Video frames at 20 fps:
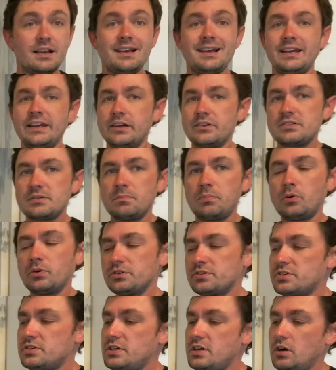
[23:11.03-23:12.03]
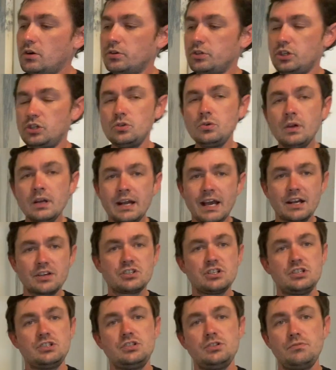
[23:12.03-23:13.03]
Now, it's important to note, you can
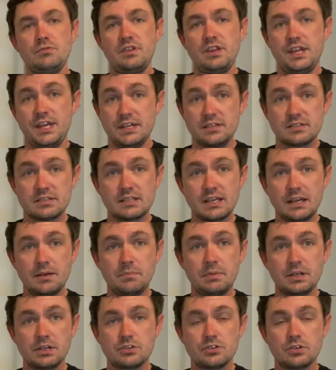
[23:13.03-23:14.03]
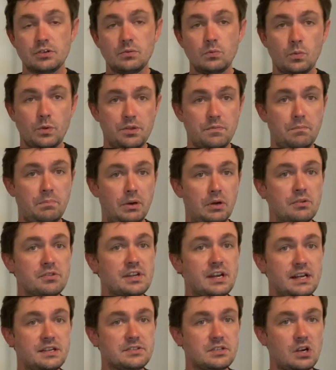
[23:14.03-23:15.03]
actually do this sight picture with both
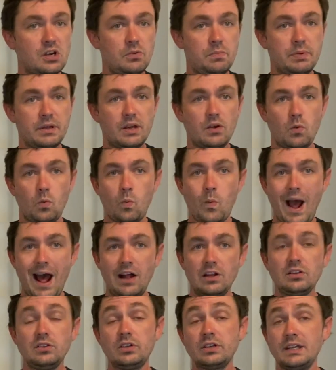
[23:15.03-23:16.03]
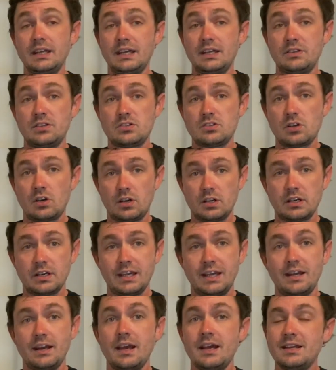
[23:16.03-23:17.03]
eyes open while looking at the
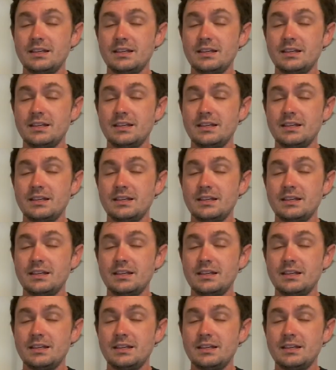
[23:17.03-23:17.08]
target,